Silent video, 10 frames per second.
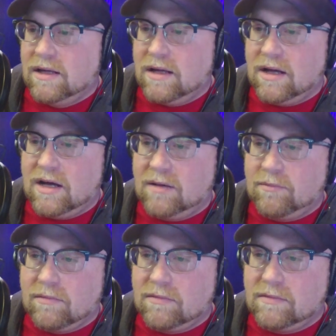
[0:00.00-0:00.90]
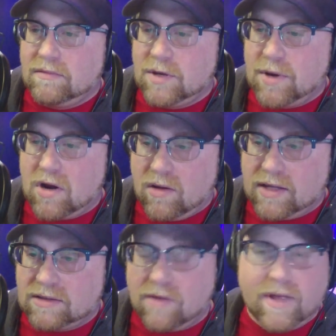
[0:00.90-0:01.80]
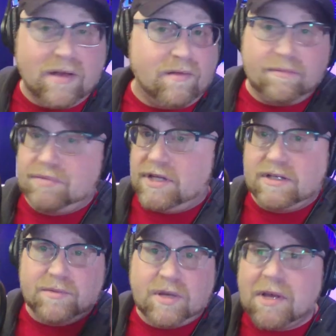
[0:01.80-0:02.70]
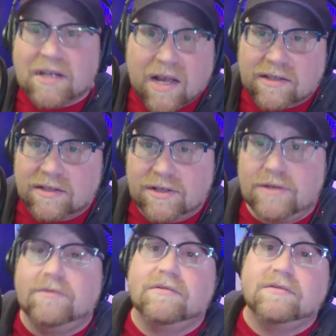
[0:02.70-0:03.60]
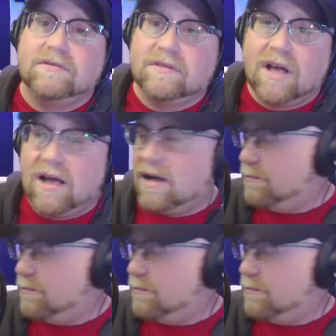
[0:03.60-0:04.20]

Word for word: um, about all that stuff. And please come see me in Texas too. Uh,